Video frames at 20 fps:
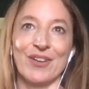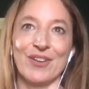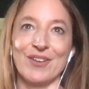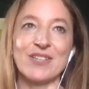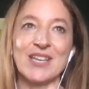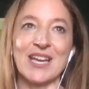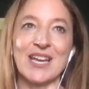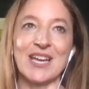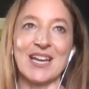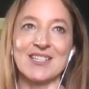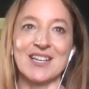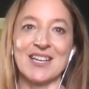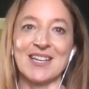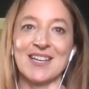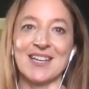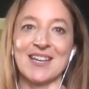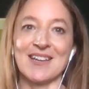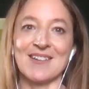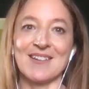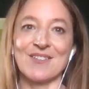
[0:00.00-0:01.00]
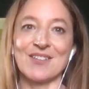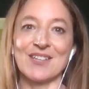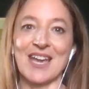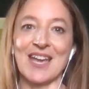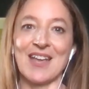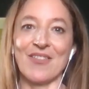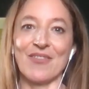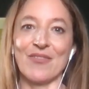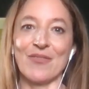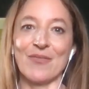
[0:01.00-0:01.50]
you're not actually
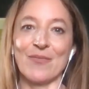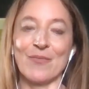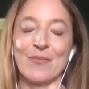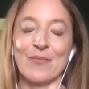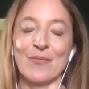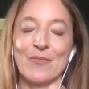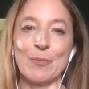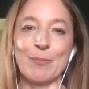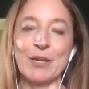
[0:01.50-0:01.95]
going to get